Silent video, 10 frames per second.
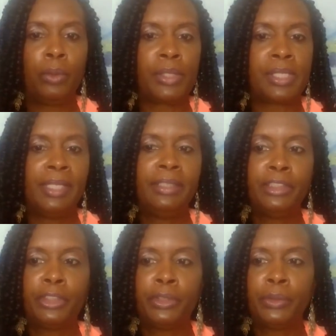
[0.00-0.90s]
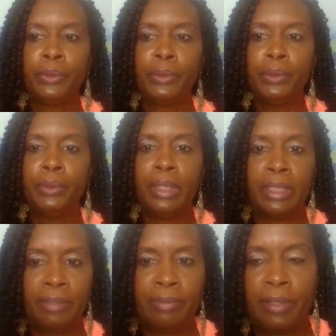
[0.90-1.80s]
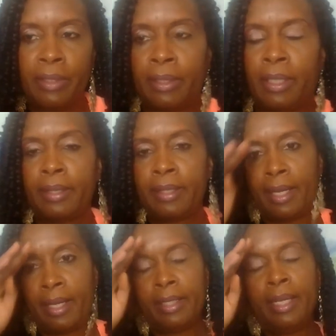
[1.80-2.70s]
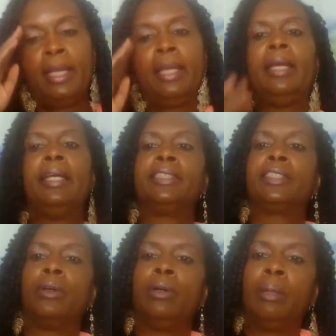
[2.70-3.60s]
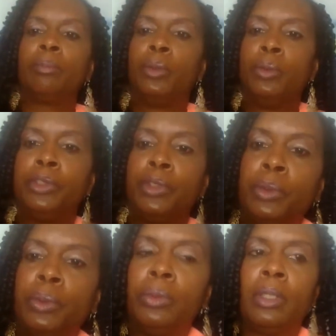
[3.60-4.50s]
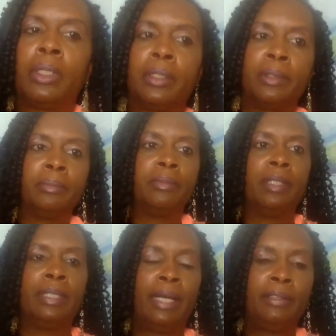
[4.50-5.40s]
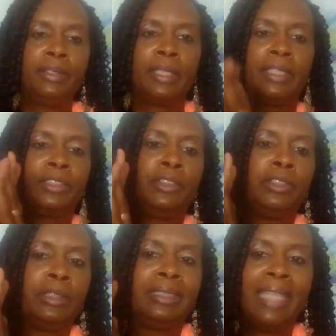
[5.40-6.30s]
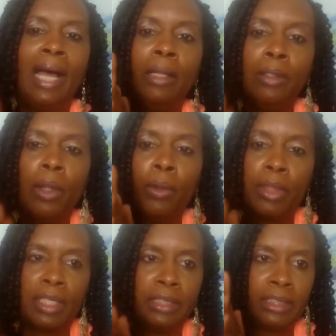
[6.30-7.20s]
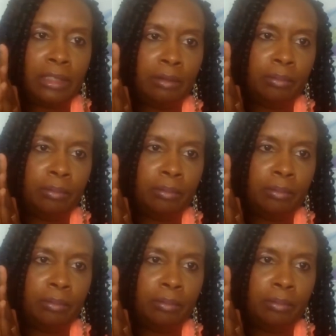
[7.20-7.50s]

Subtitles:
to send it to and everything like that. And so I'm going to allow you guys to just download this